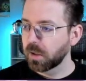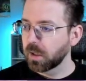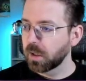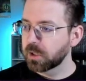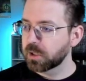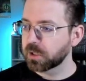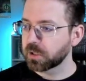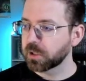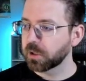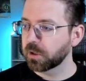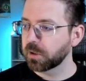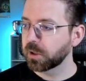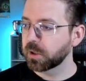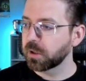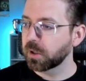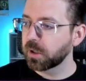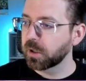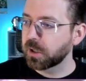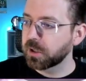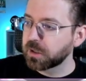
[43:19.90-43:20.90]
Just learn to
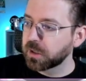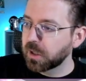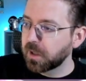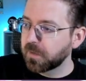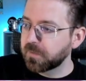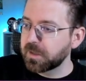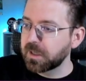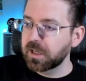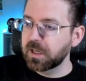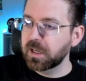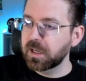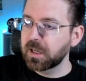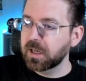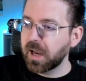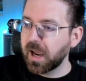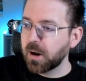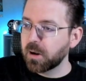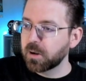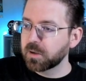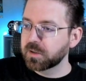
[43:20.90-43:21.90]
cook because you love to eat.
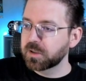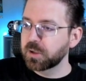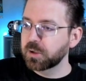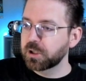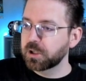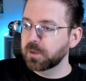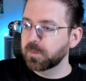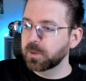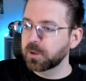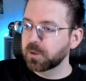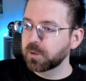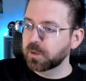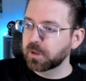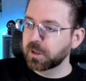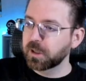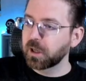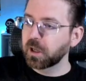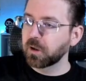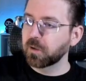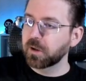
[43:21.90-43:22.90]
Hours YouTube and
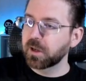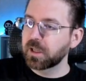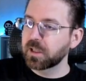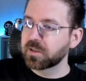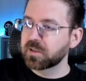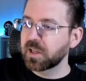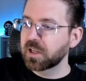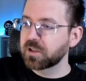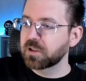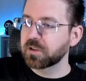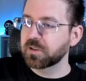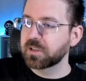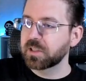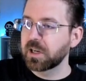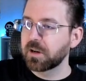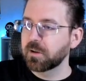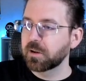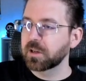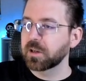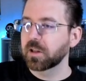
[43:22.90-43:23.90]
Googling ingredients. That's your
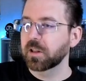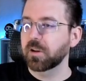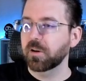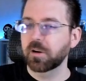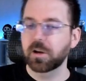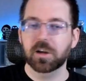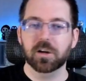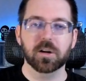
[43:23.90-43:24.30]
secret to learning to